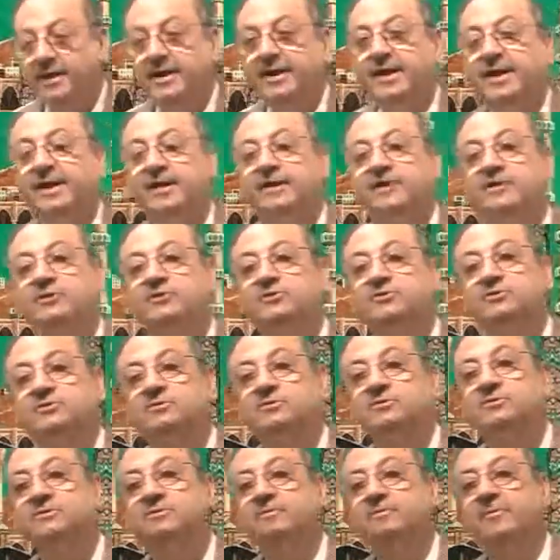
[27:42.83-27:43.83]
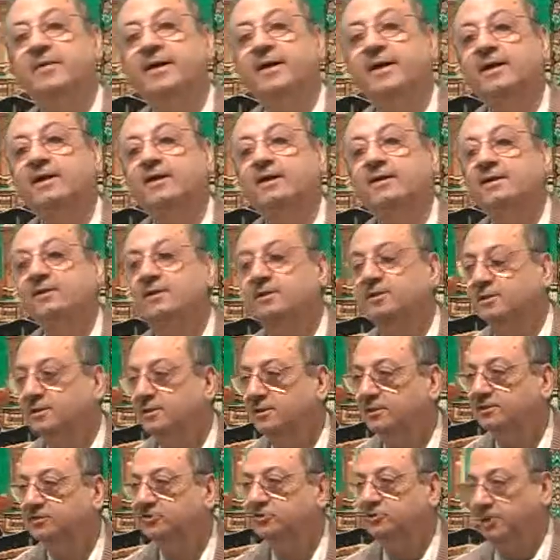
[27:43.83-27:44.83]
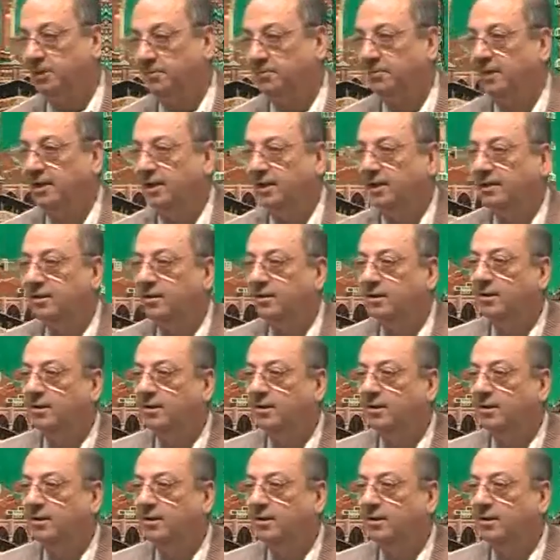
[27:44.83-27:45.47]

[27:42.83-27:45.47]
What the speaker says: It is made Jama